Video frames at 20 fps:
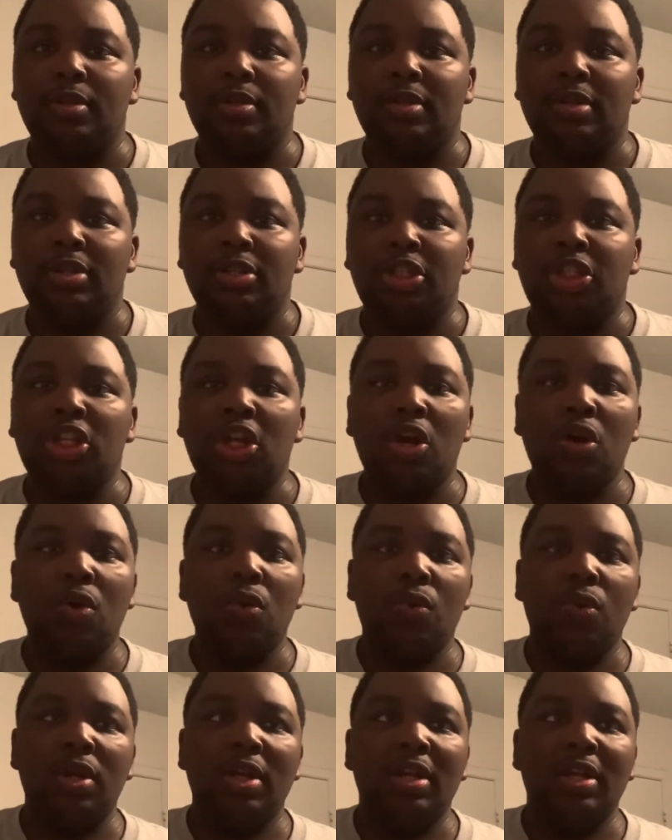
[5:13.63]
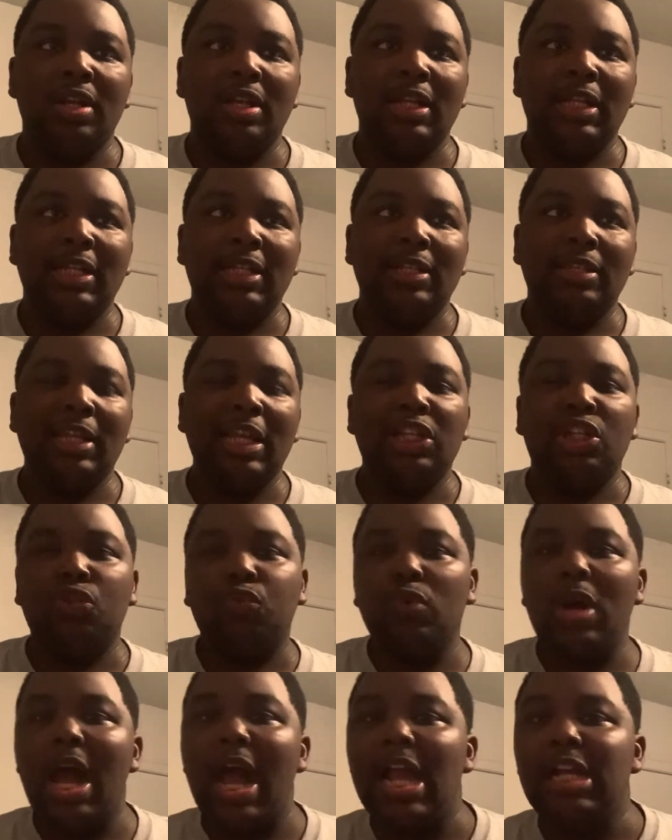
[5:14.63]
So They
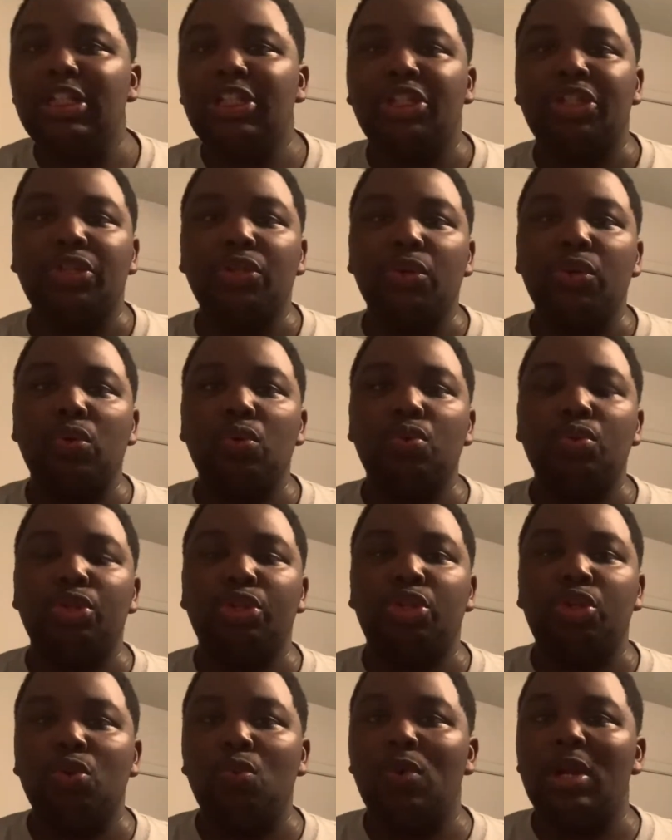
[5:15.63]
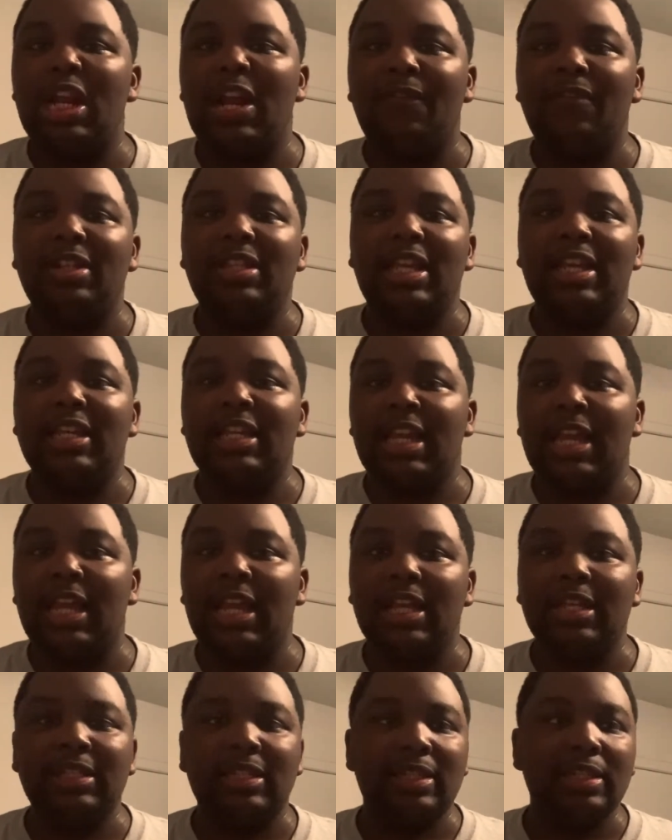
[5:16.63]
tried to do whatever they
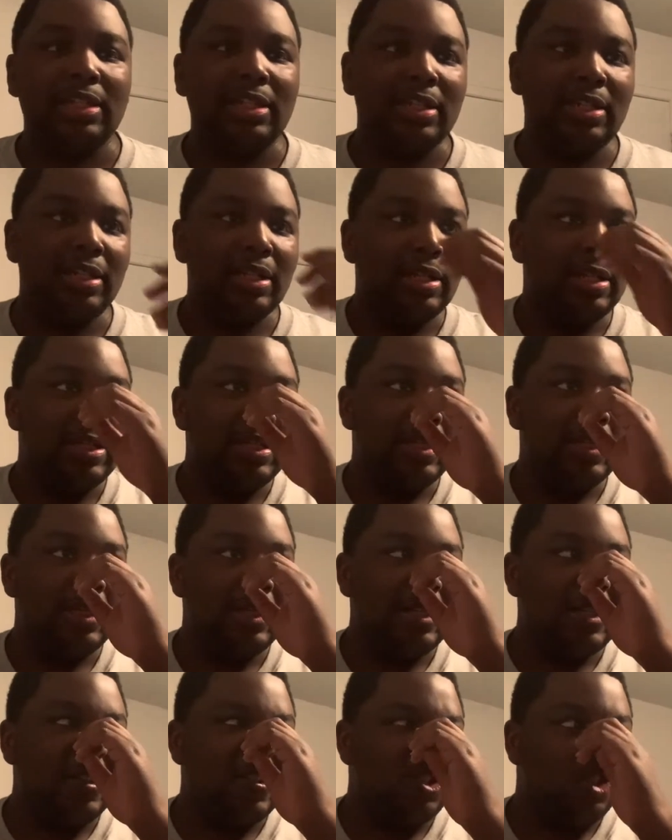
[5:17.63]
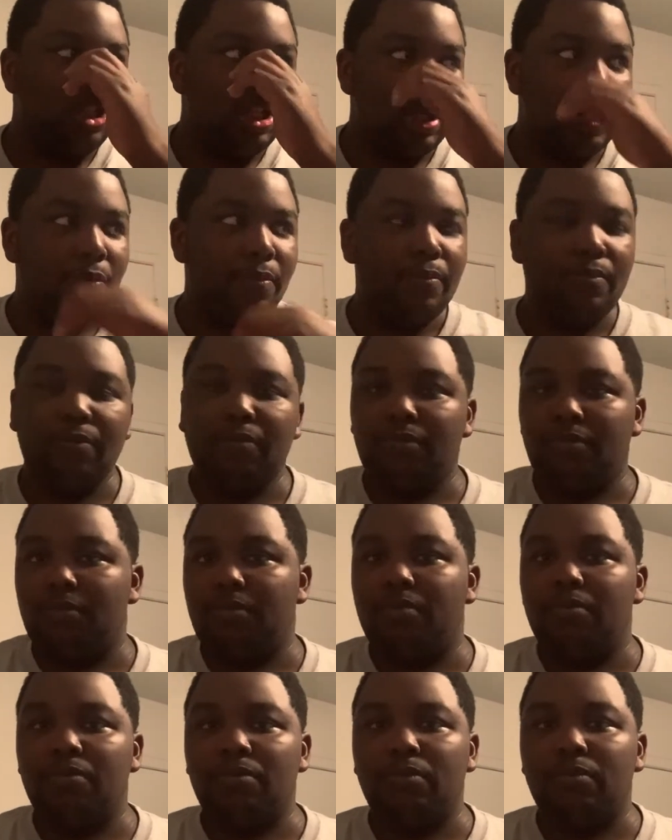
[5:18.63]
can to, try to
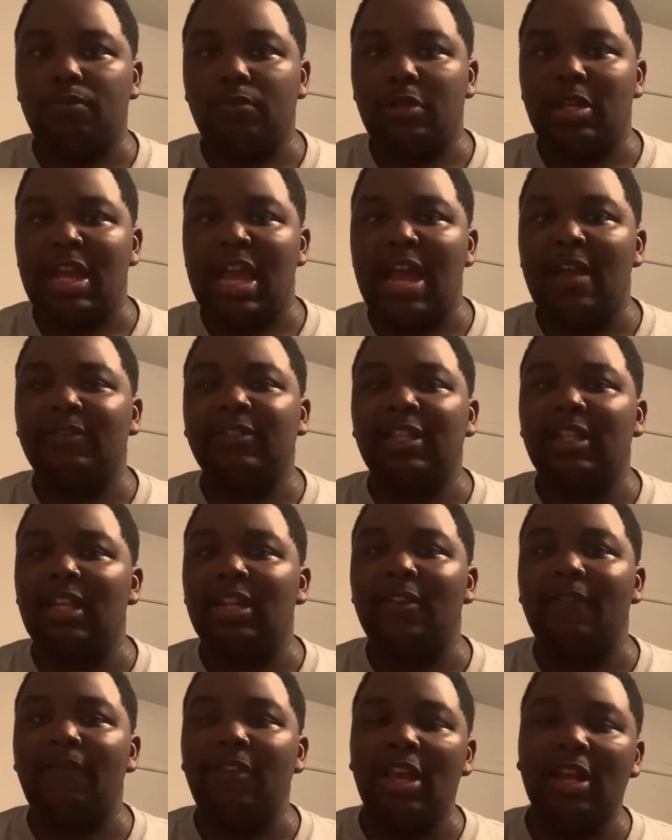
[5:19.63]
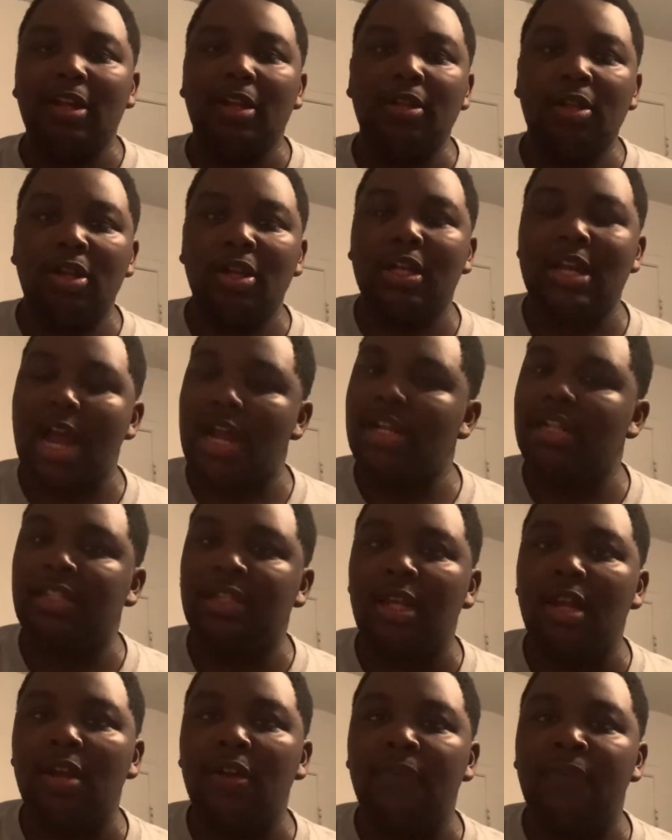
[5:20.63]
have Zelina Vega look kind of
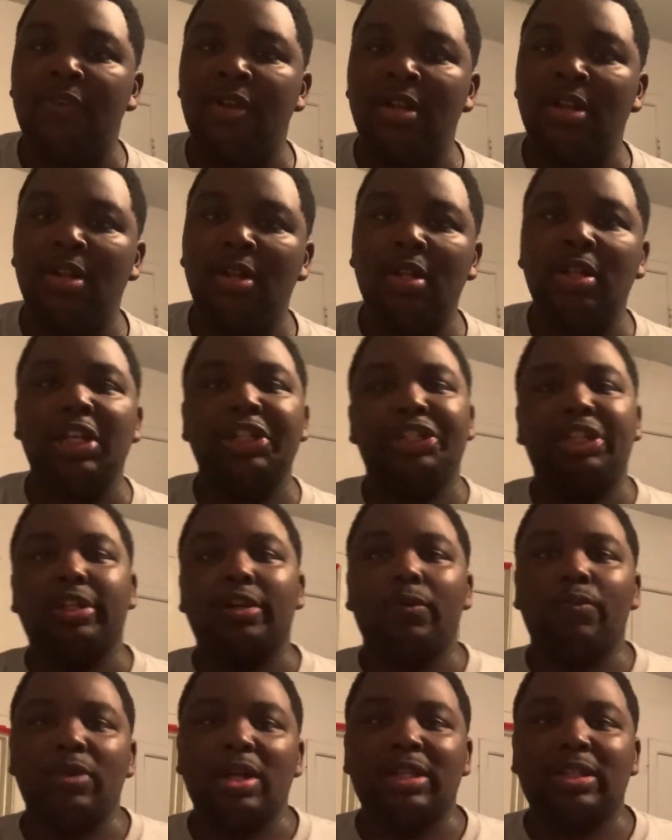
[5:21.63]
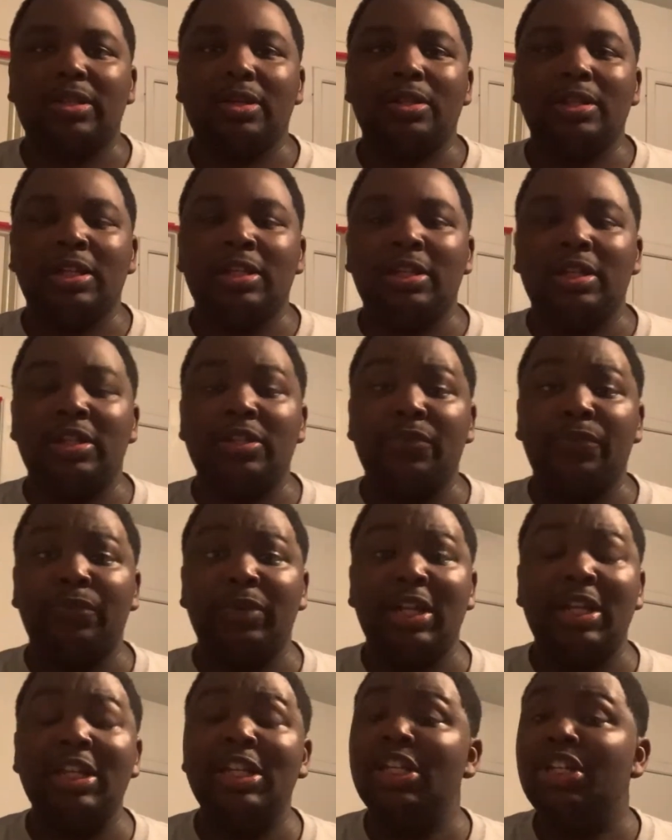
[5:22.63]
tough, look like she can wrestle in the
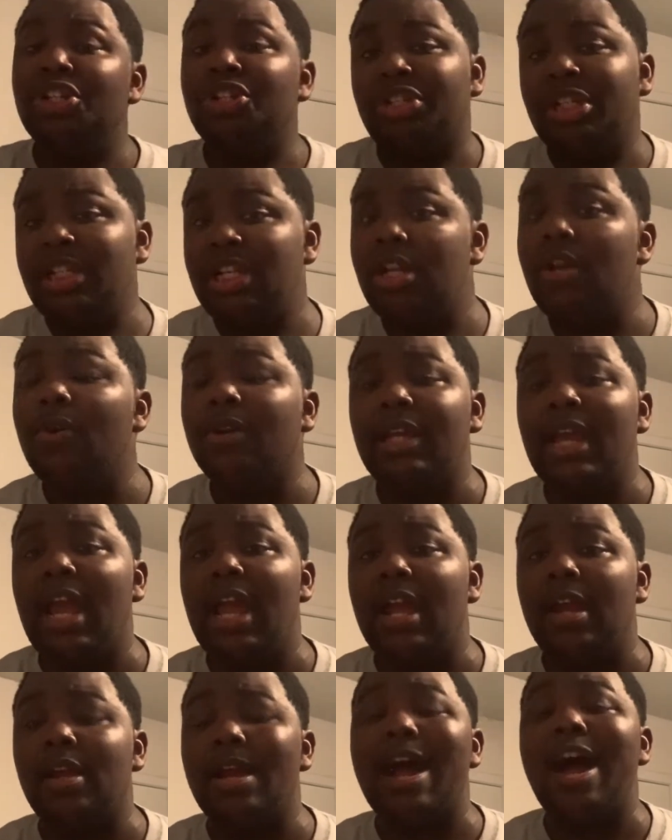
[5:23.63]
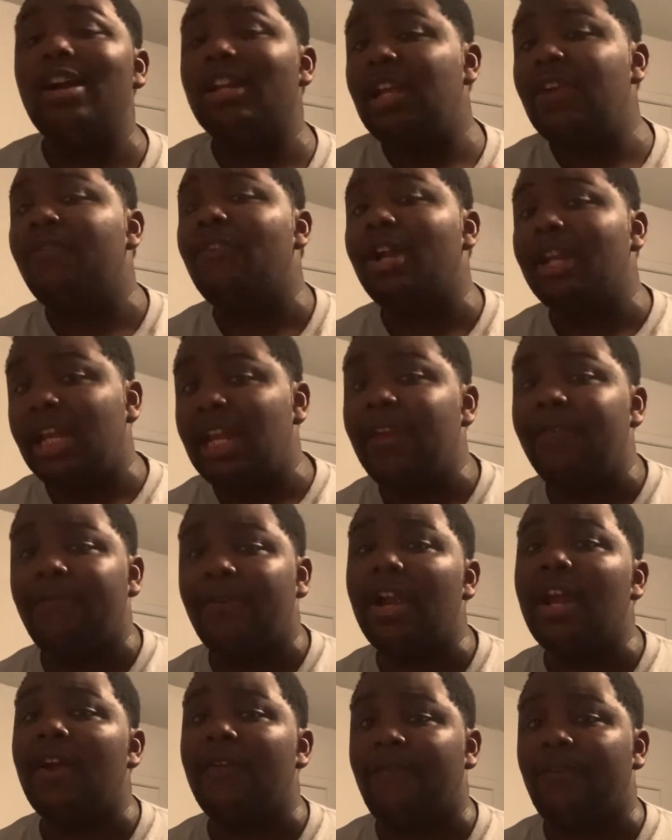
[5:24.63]
ring. She did okay. I'll give her an E for
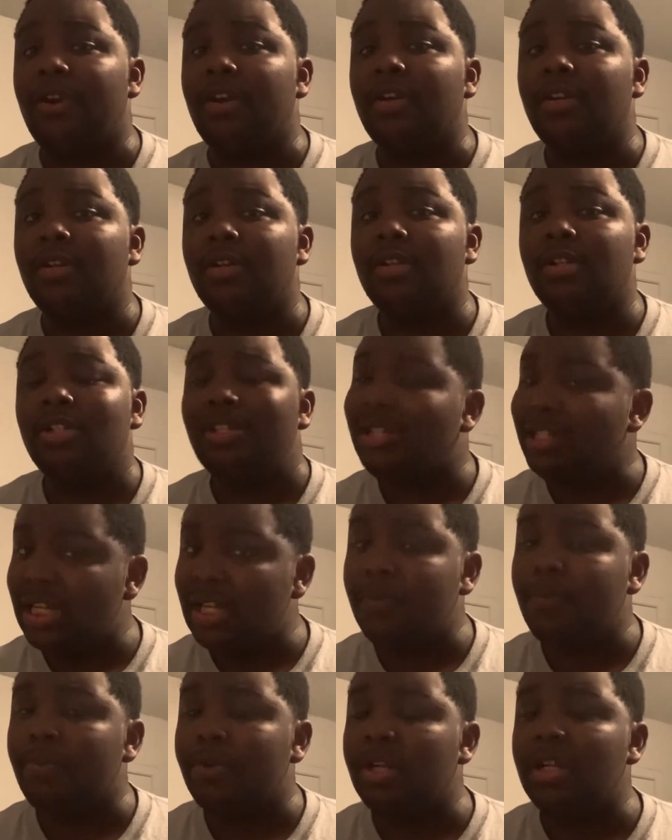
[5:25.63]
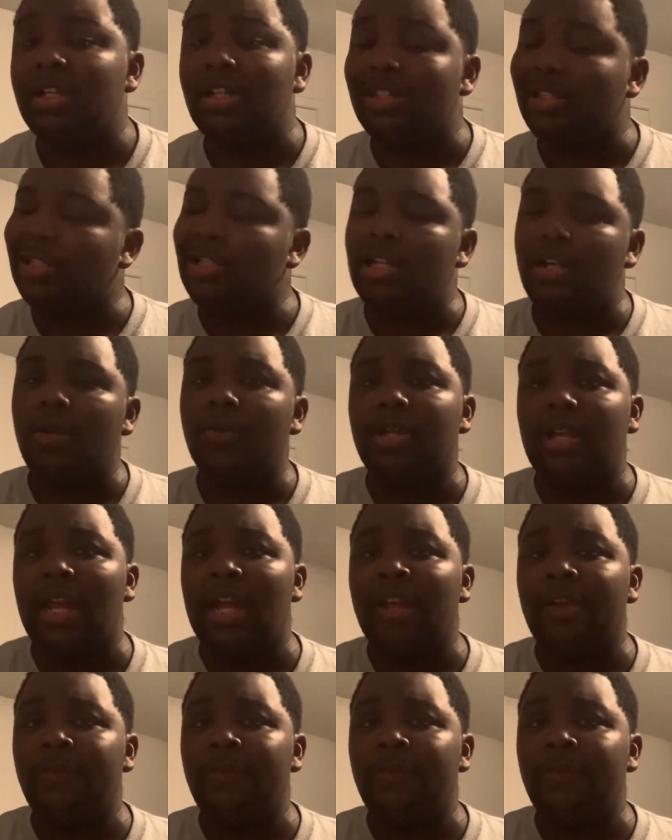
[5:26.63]
effort. She did pretty good. She did okay.